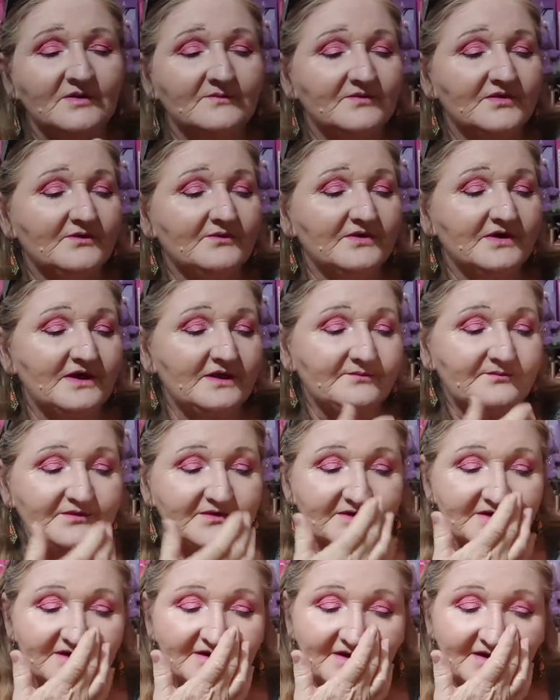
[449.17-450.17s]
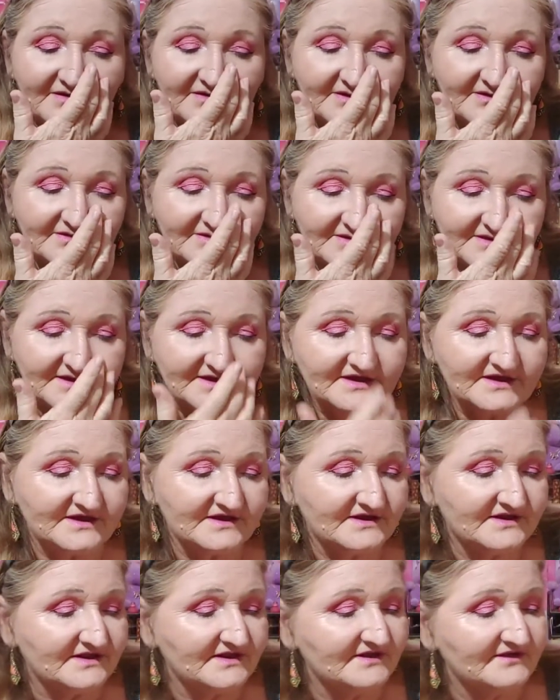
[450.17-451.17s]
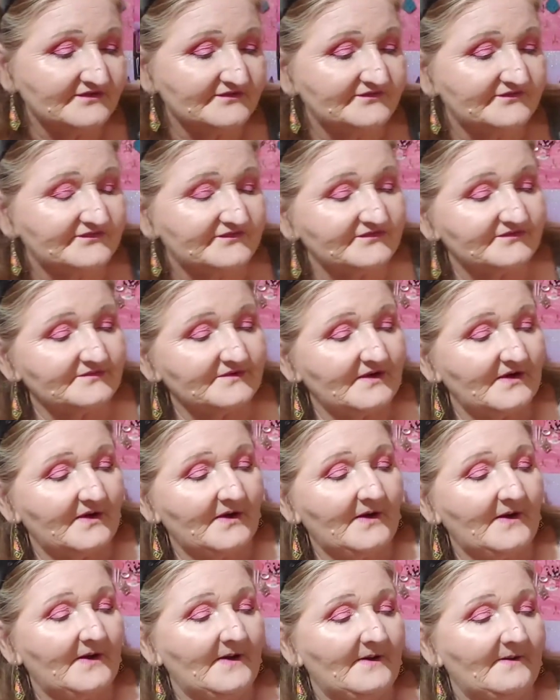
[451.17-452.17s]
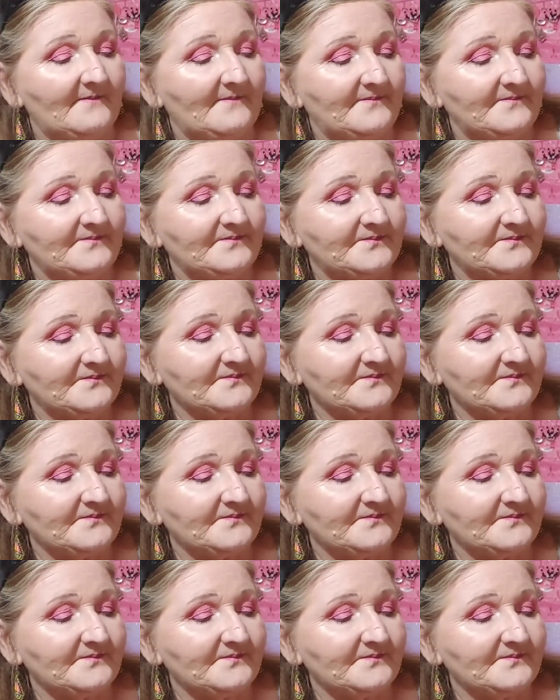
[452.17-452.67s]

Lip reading: but when I put it on the lid, it's not